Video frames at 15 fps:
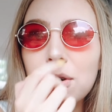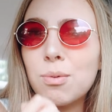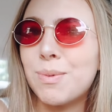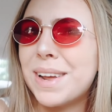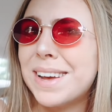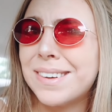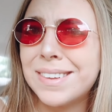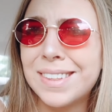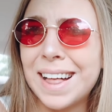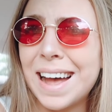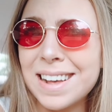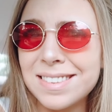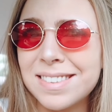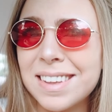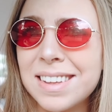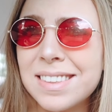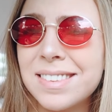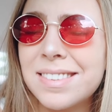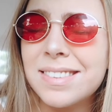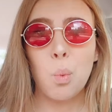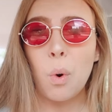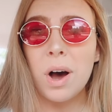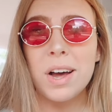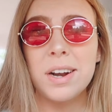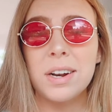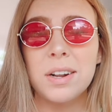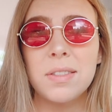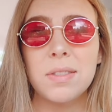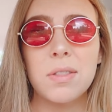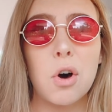real glasses,
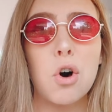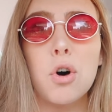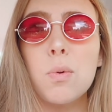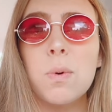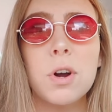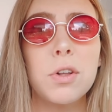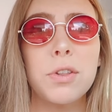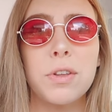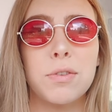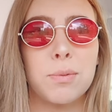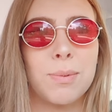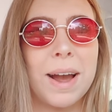one, the whole world is